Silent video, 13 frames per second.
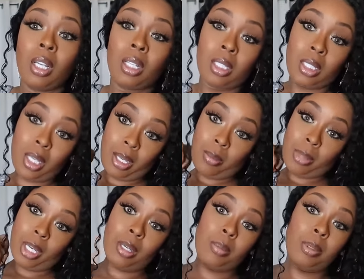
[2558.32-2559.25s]
Same
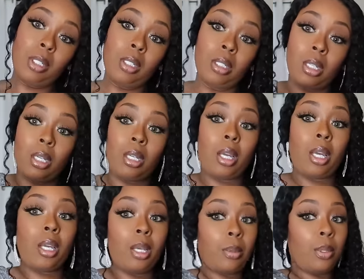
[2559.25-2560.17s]
makeup look I
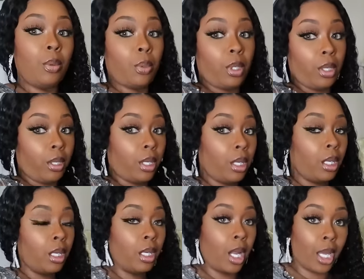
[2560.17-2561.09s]
have been wearing
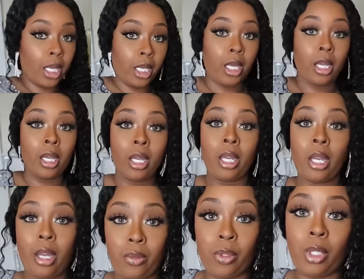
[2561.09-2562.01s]
night
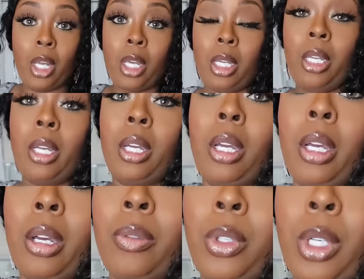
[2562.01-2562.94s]
after night
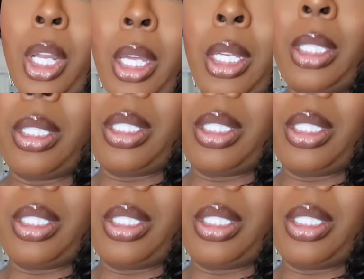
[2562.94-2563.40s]
after night.